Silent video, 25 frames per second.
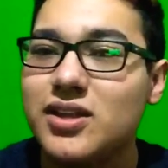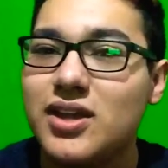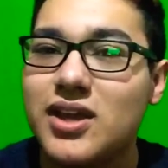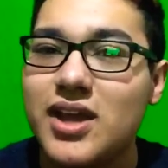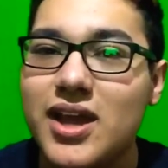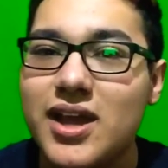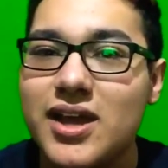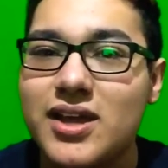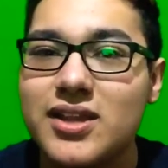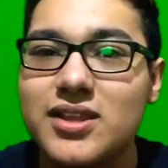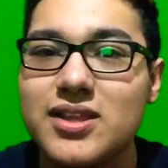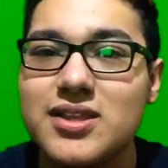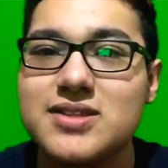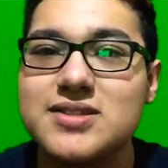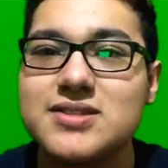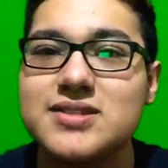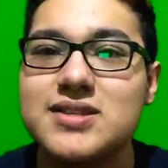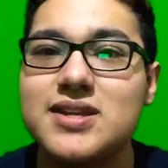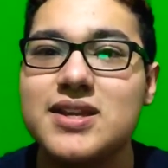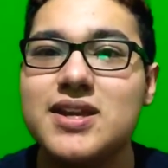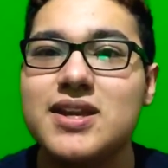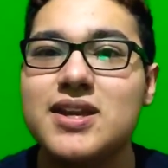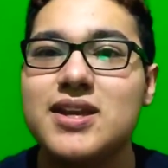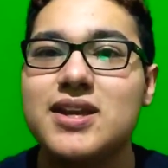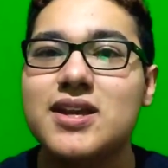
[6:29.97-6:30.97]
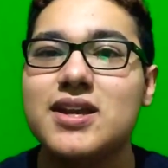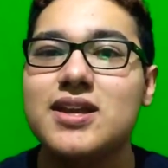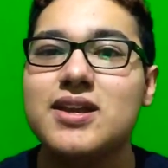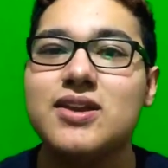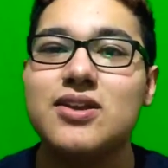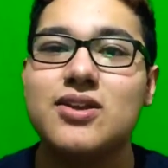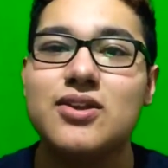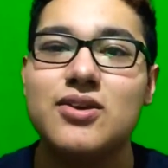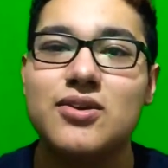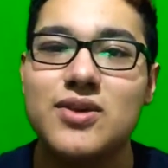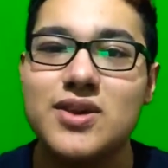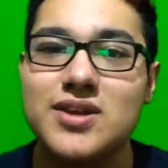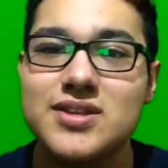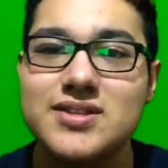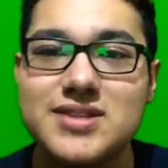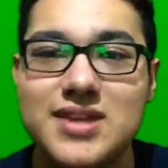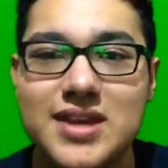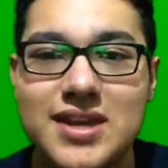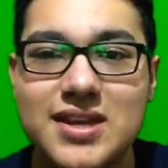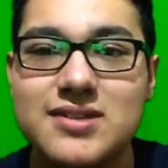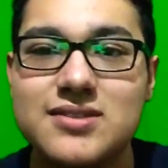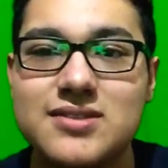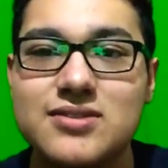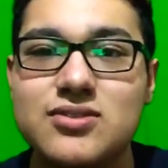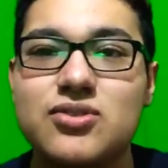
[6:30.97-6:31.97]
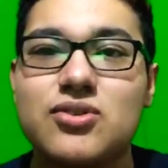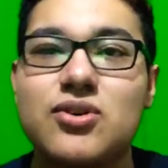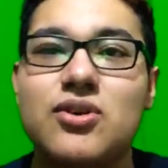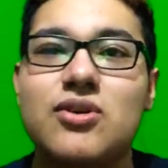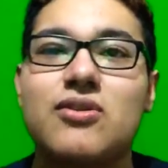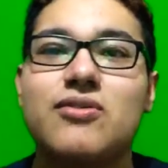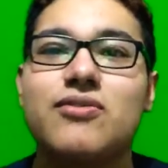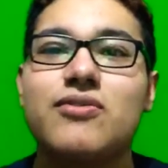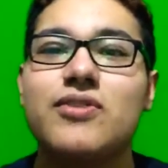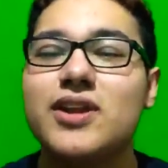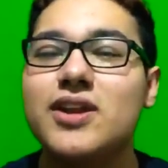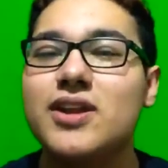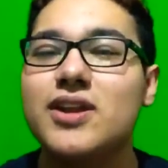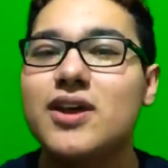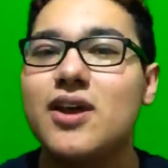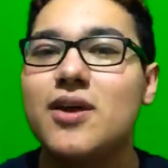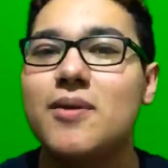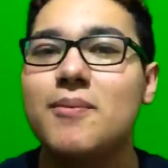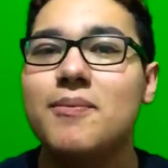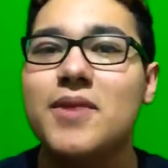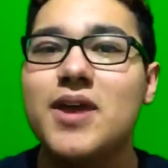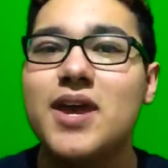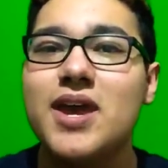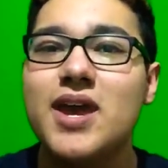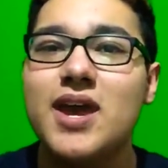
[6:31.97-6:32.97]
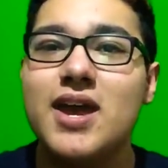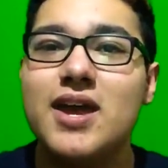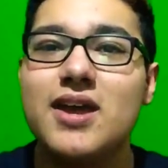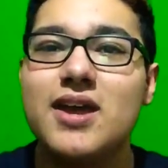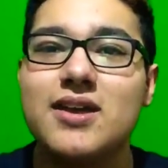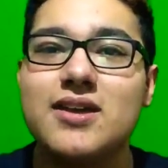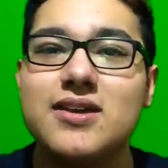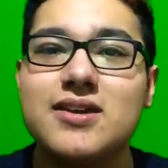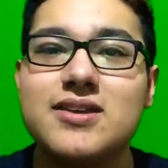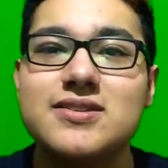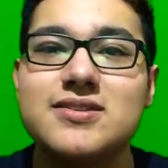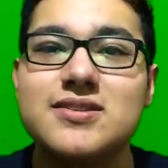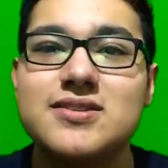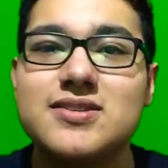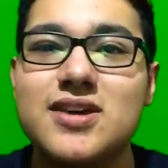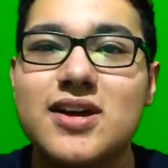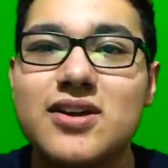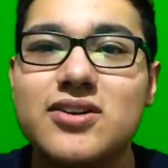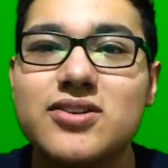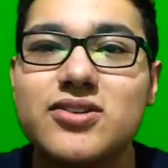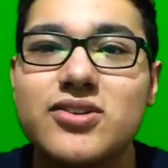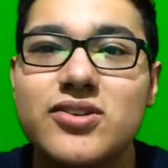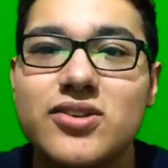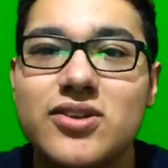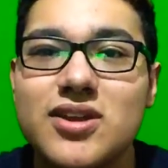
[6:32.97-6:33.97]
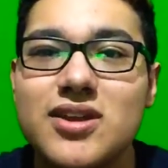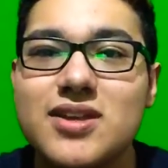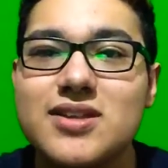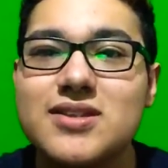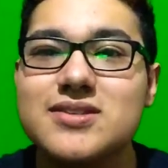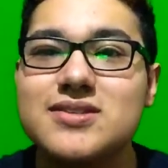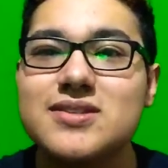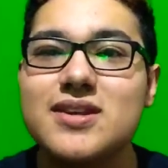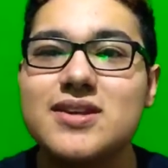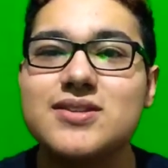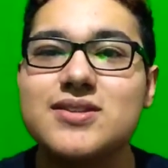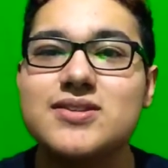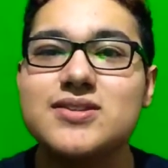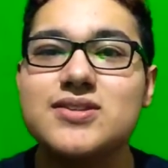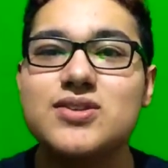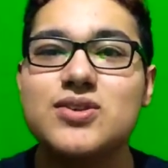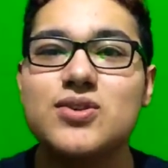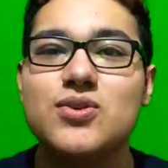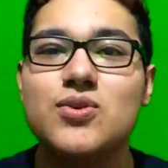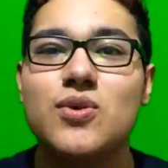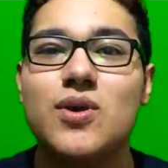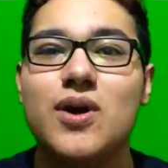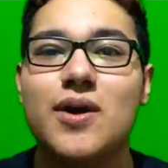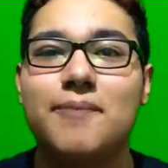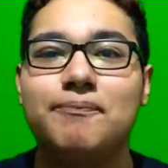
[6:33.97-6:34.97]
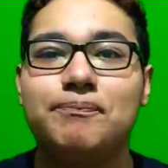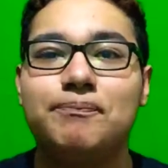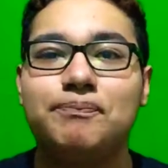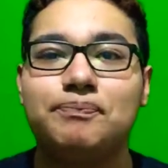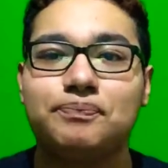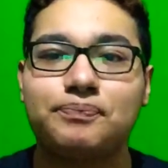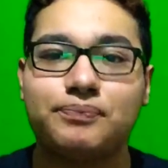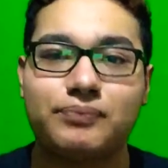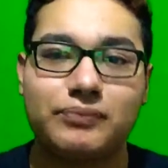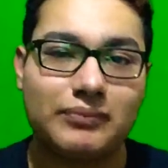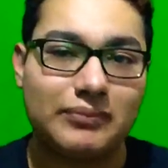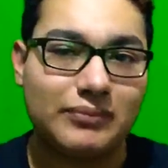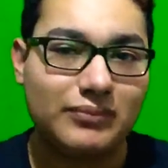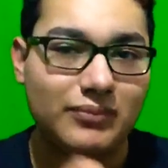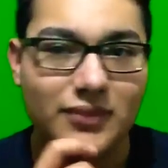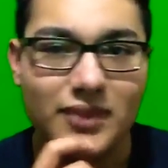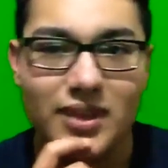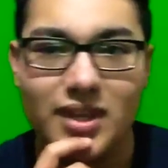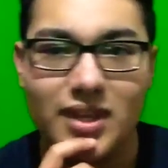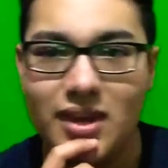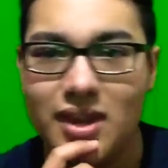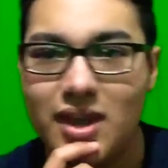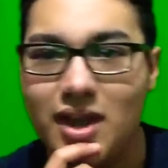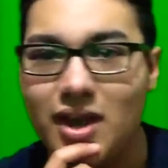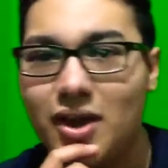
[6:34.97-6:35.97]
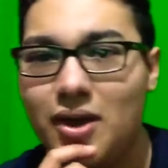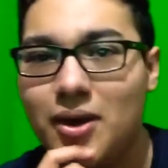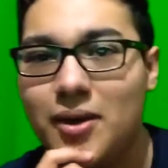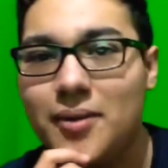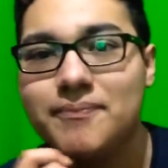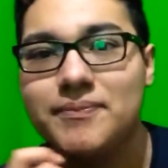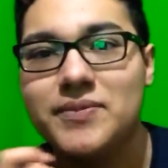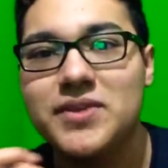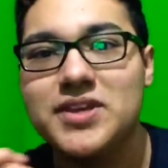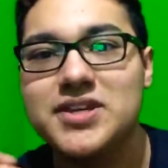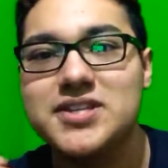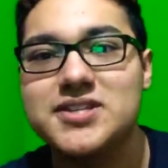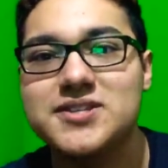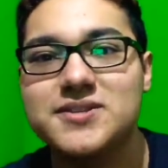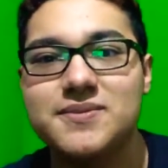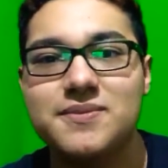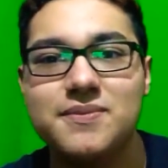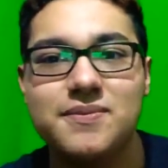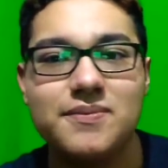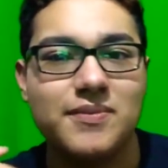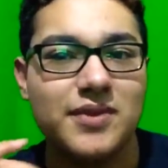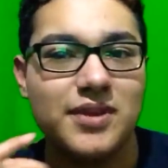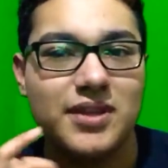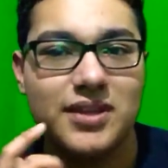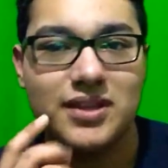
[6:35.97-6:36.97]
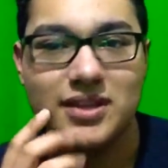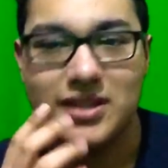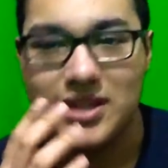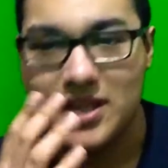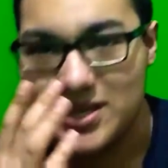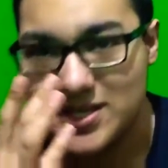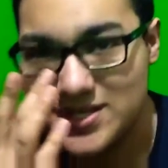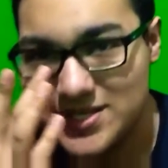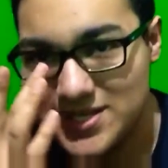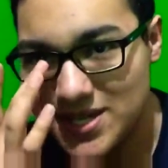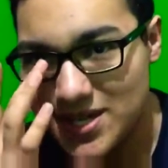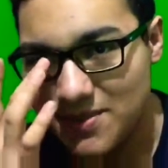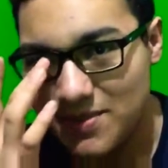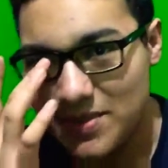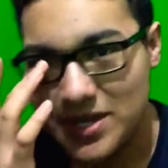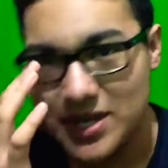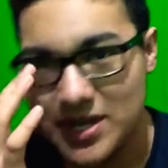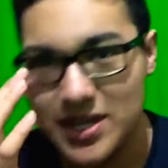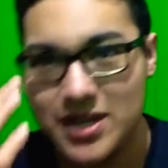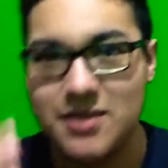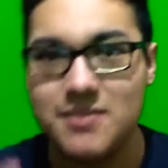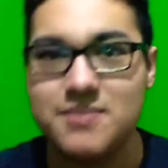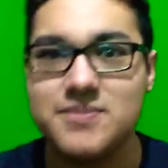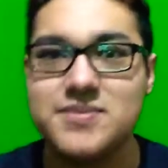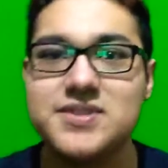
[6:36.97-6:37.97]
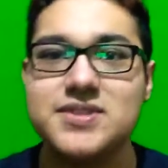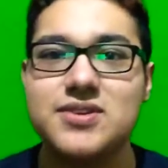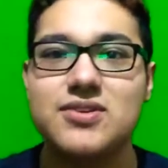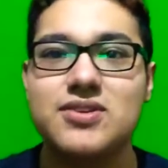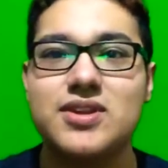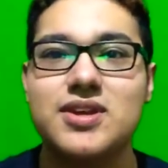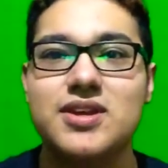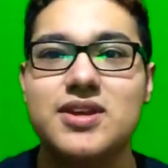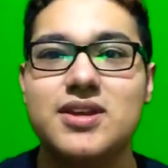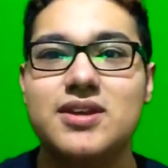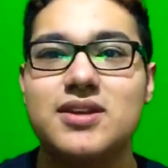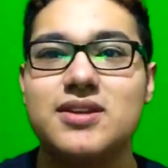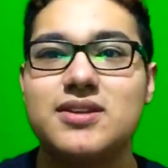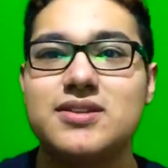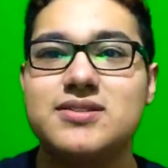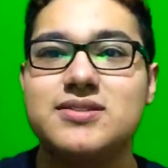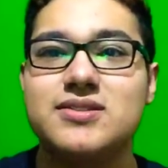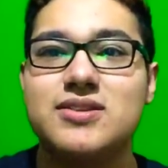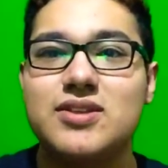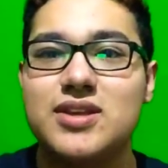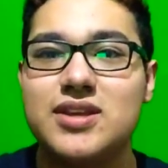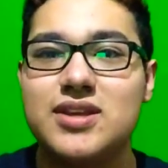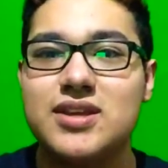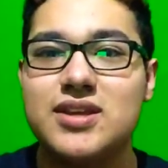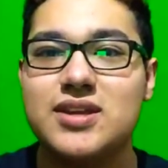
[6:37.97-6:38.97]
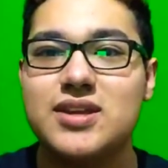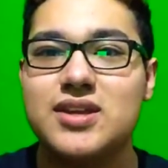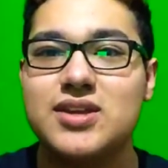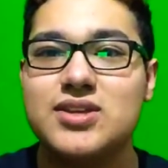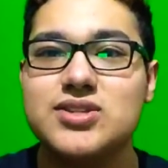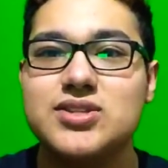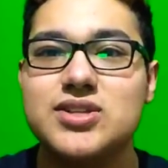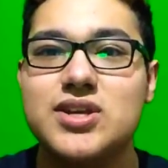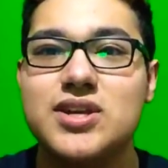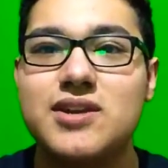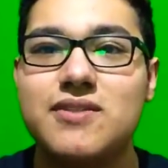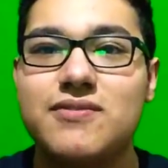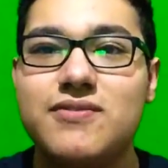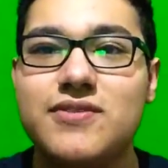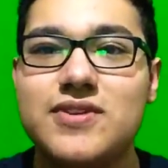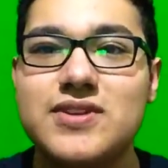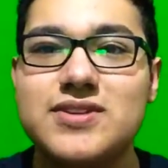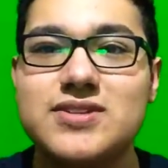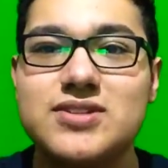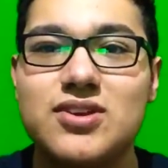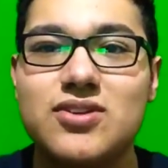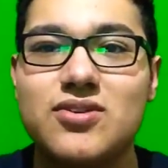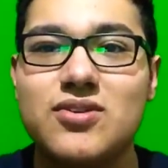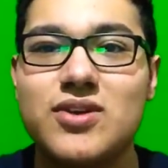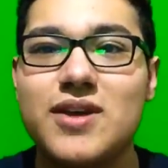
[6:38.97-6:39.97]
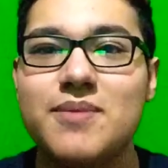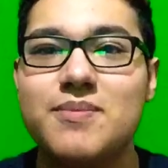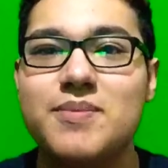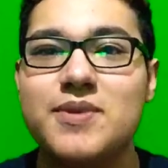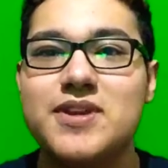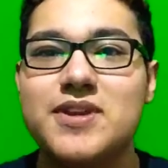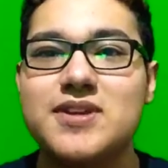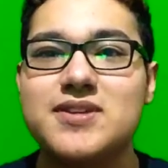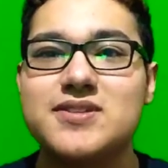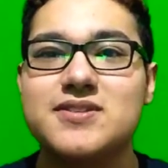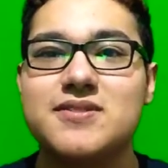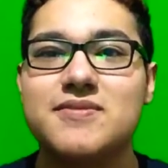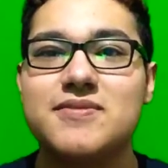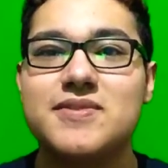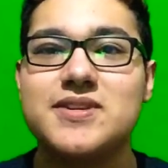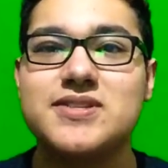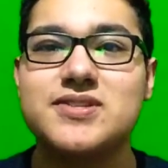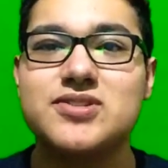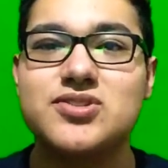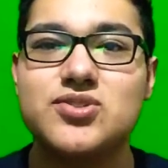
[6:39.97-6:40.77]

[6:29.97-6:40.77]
guy that's dating, his ex girlfriend, he's a doctor. He decides to um ex- examine him so that he can check if he's all right because of